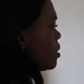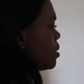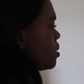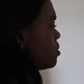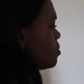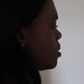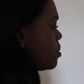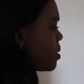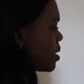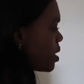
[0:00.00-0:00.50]

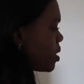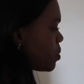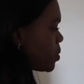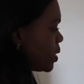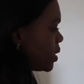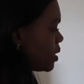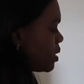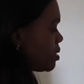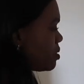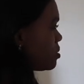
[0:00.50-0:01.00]
maybe I could
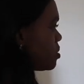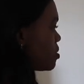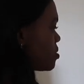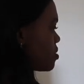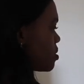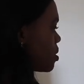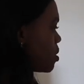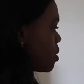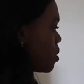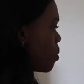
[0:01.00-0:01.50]
wear that
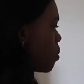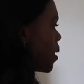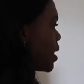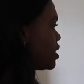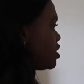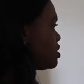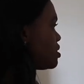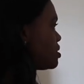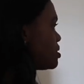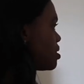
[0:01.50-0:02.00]

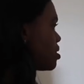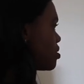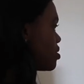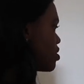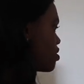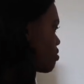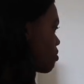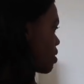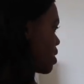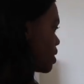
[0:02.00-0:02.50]
white Zara
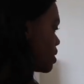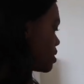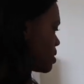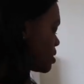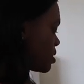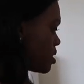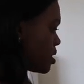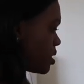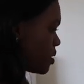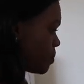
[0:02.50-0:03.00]

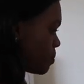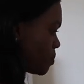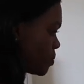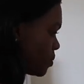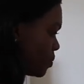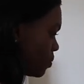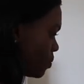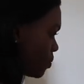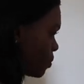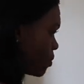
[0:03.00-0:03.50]
dress.
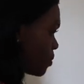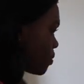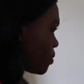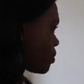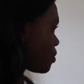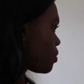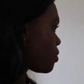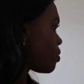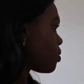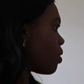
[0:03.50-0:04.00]

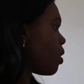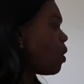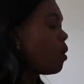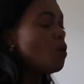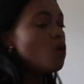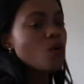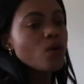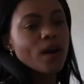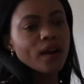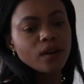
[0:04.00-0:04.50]

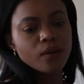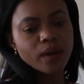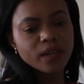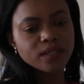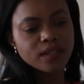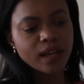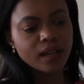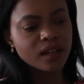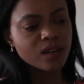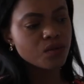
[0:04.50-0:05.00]
Oh, I know
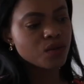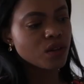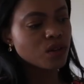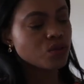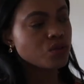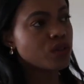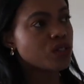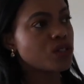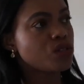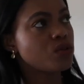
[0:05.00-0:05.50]
exactly what the
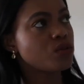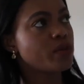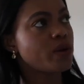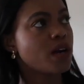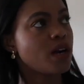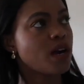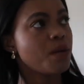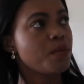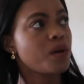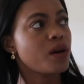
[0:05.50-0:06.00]
dress to
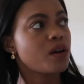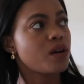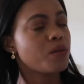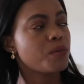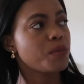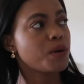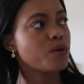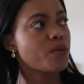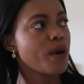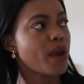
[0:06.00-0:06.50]
wear. I'm going to
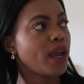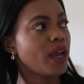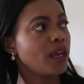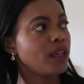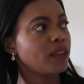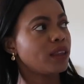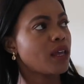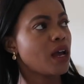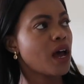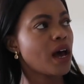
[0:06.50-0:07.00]
be
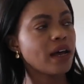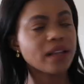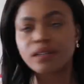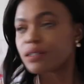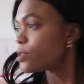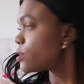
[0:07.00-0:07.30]
wearing that